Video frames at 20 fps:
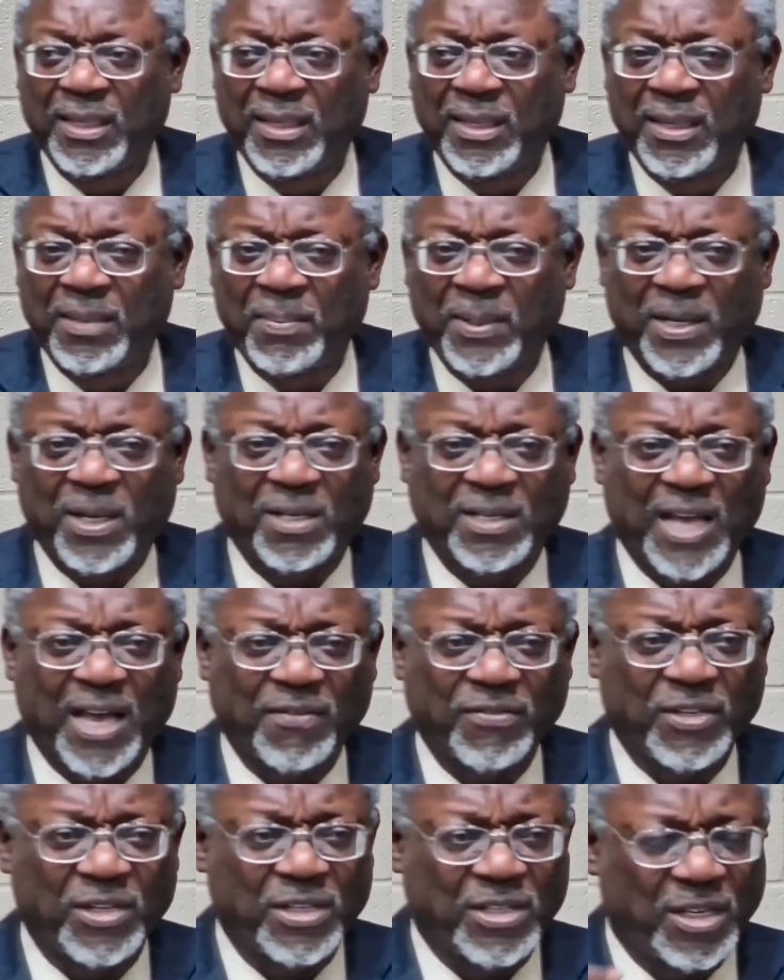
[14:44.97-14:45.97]
Because
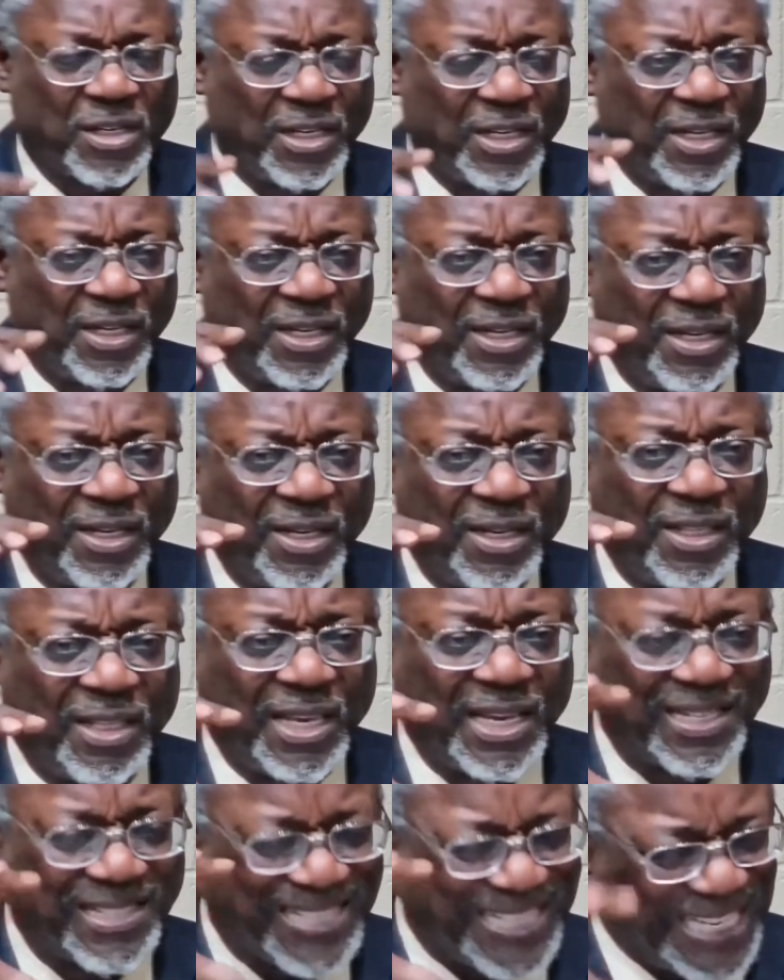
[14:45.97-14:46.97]
obviously, the
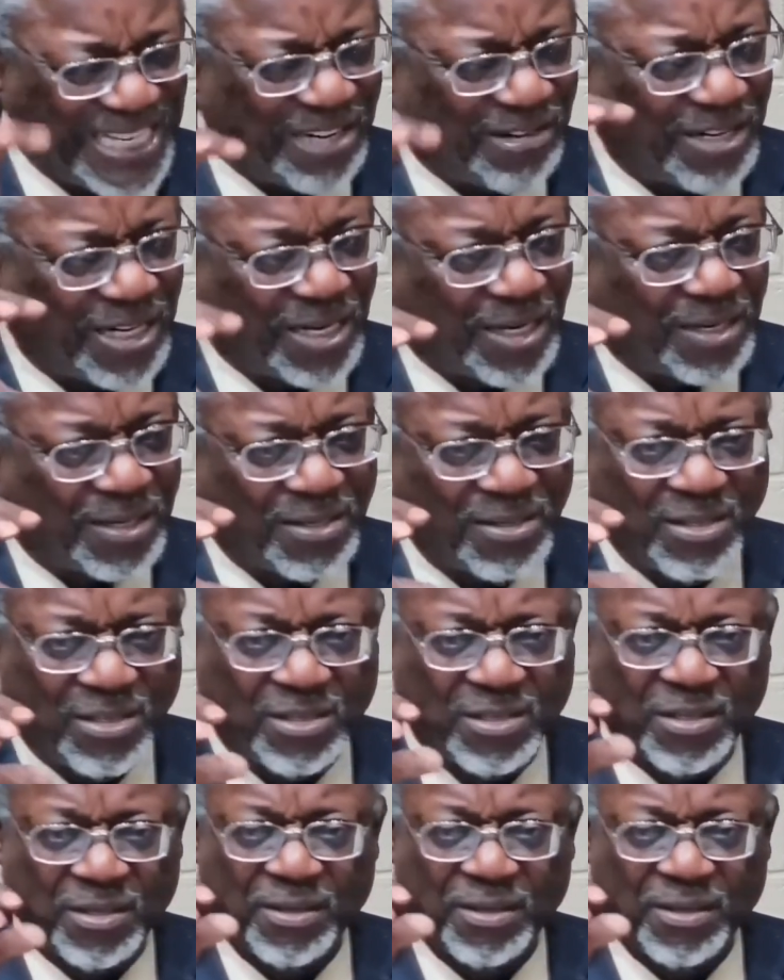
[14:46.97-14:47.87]
Assyrians